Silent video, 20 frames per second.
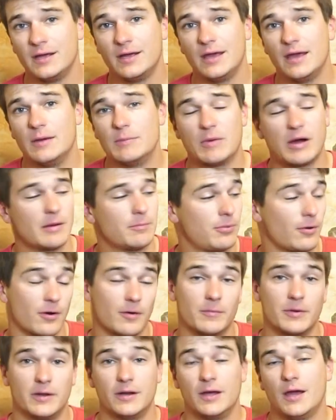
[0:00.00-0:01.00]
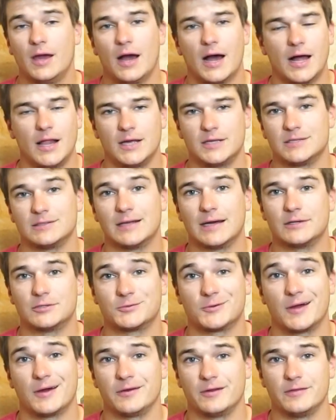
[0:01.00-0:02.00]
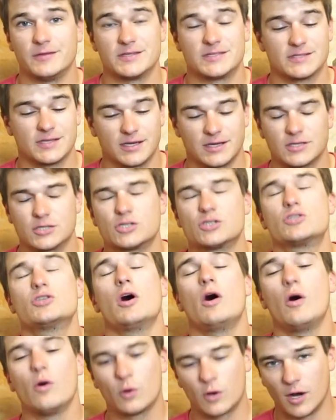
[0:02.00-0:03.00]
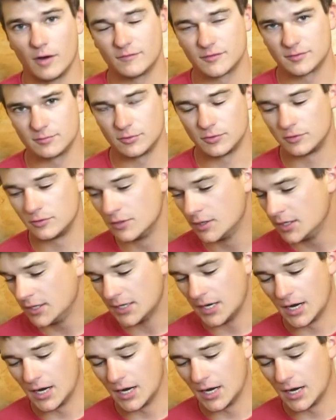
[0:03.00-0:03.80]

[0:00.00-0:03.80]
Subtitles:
in my apartment. I like to lounge around in this thing. It's so comfortable.